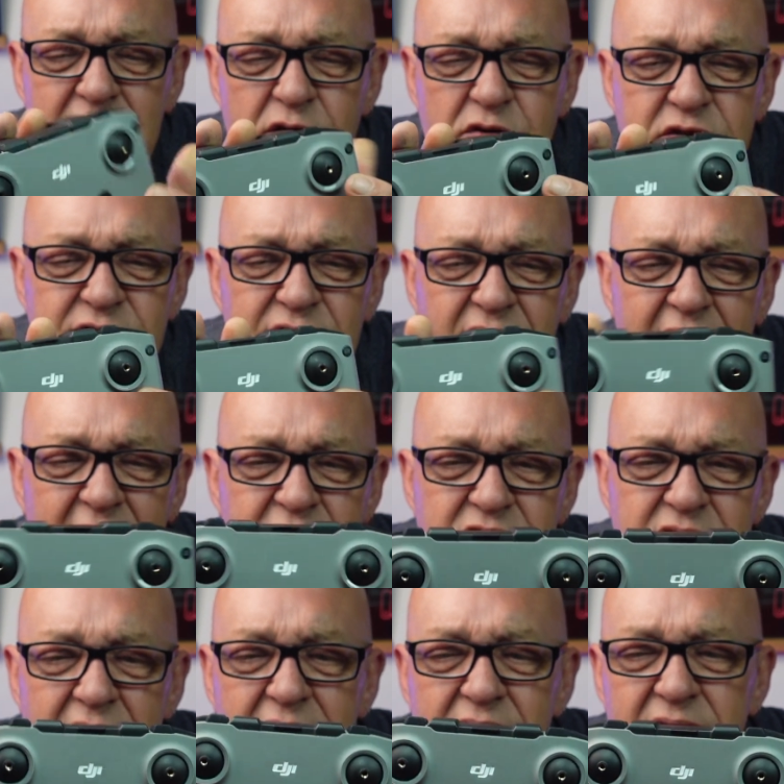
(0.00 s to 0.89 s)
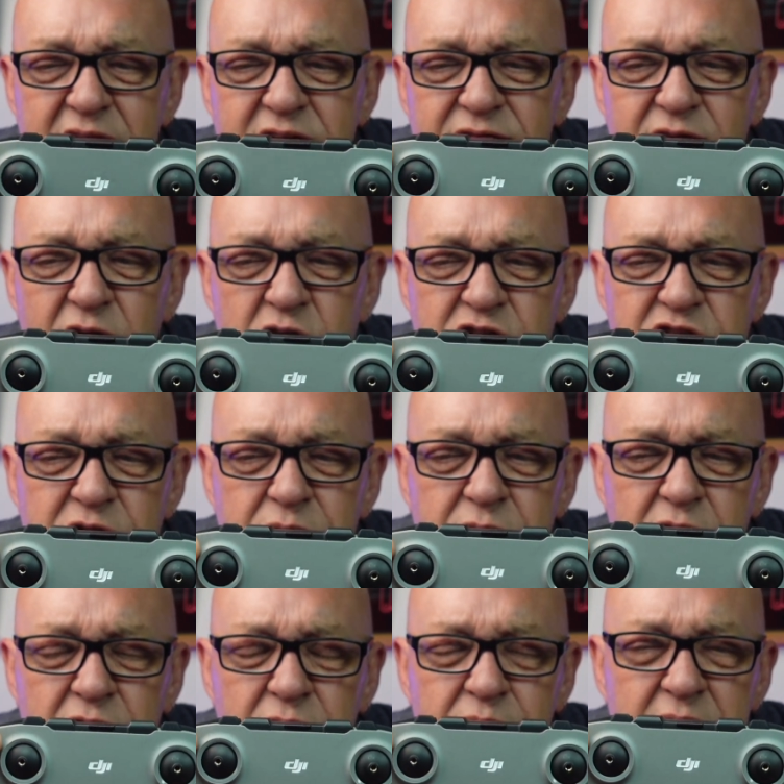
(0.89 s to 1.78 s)
useful actually, this function
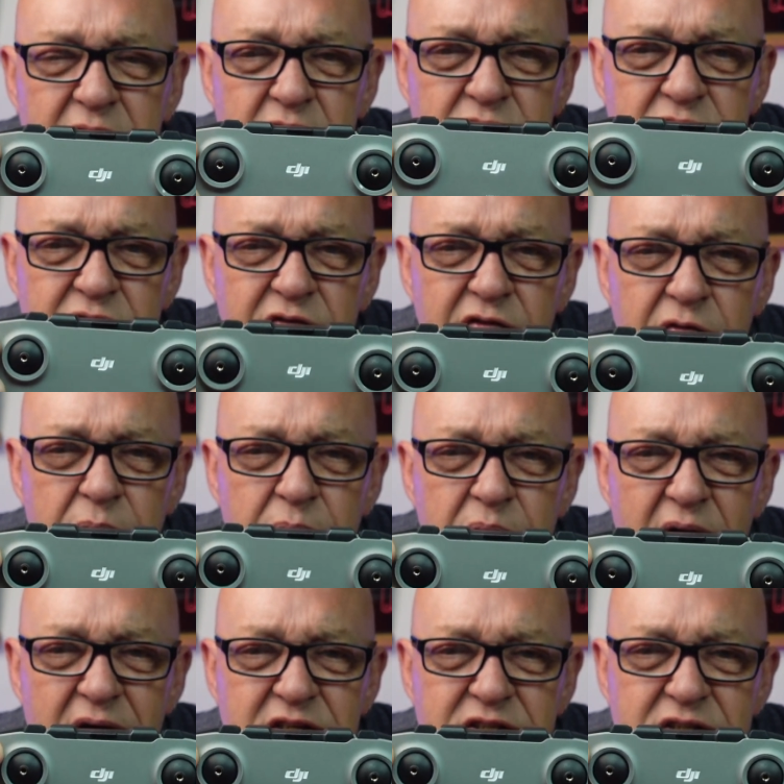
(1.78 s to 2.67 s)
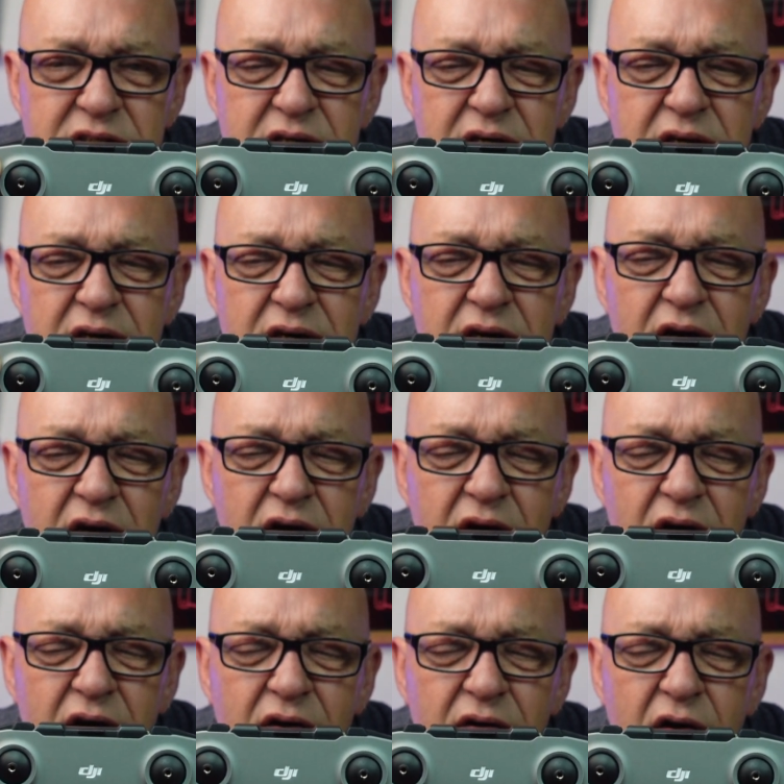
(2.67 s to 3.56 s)
button, because if you press
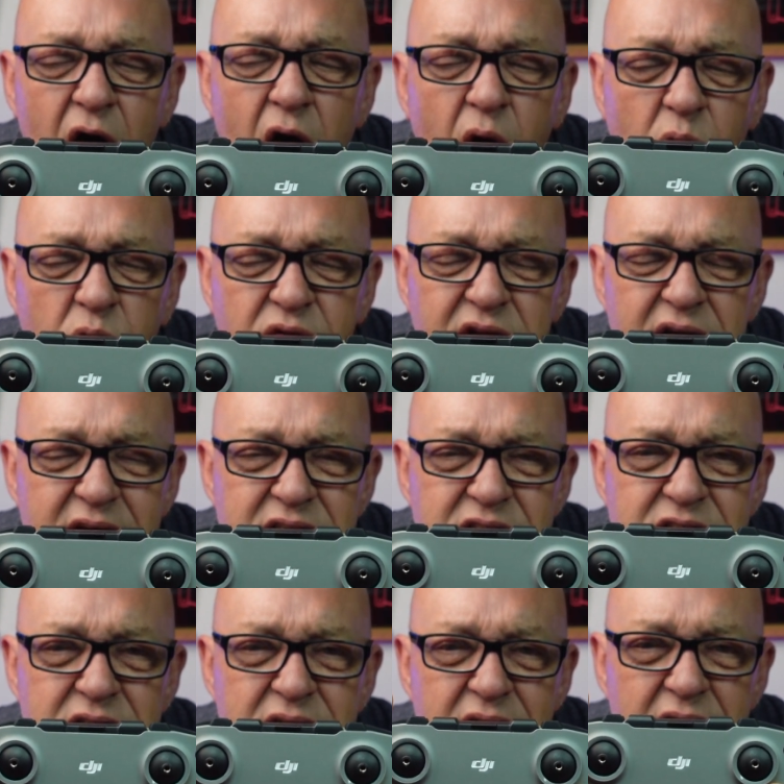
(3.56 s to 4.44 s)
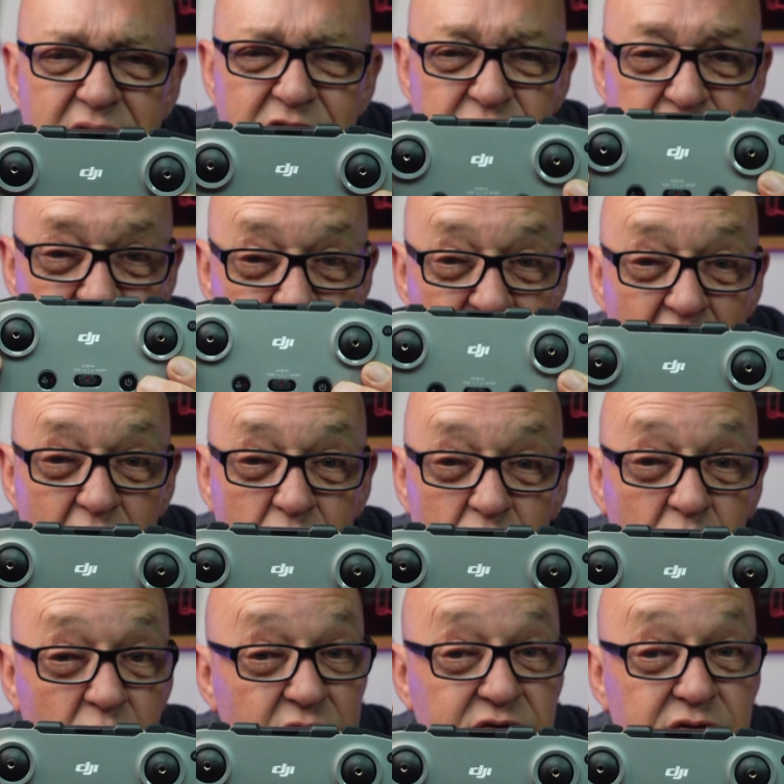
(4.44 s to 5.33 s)
and hold this, as you
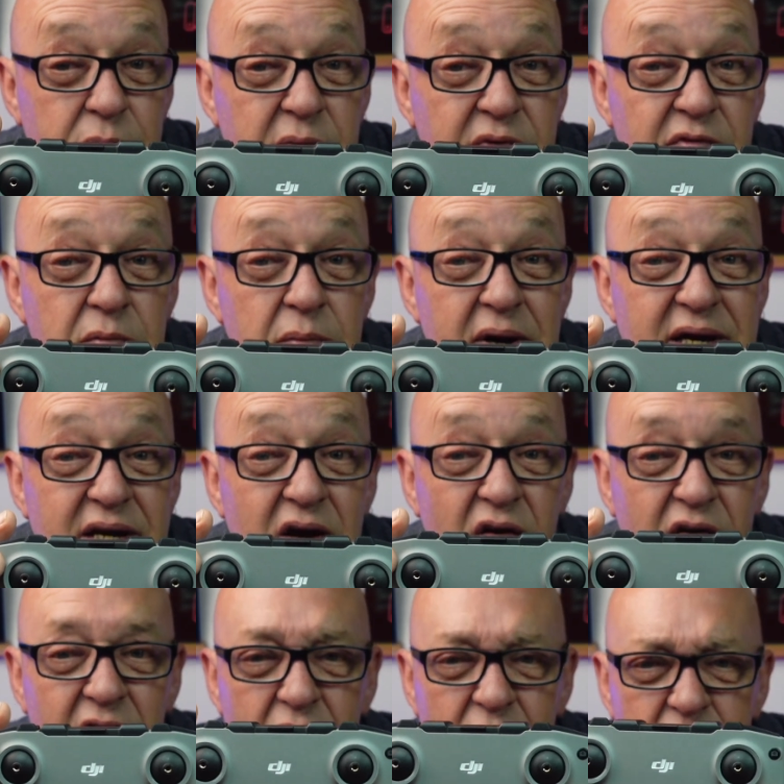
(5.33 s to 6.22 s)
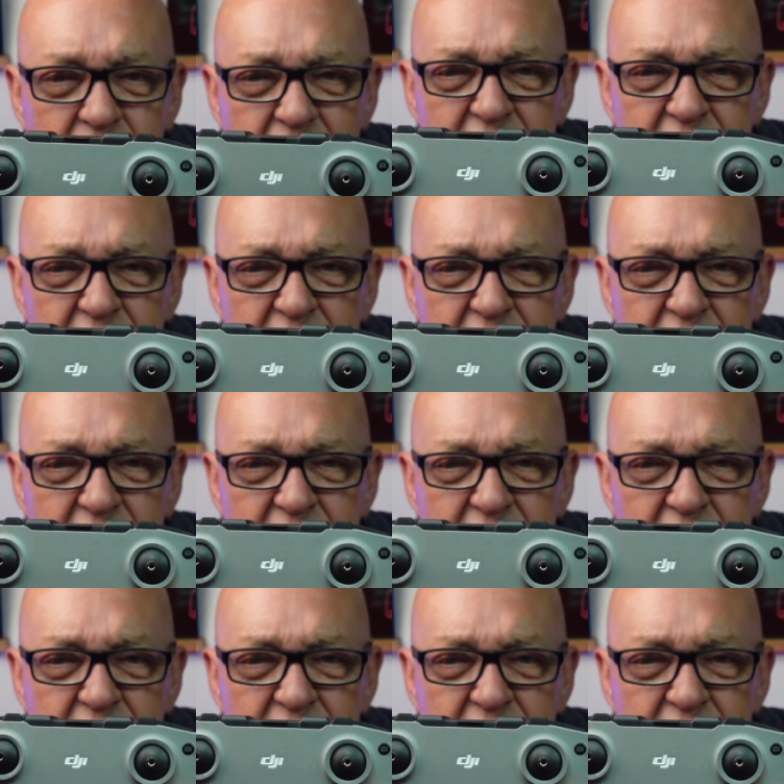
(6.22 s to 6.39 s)
know, or some of you may not know,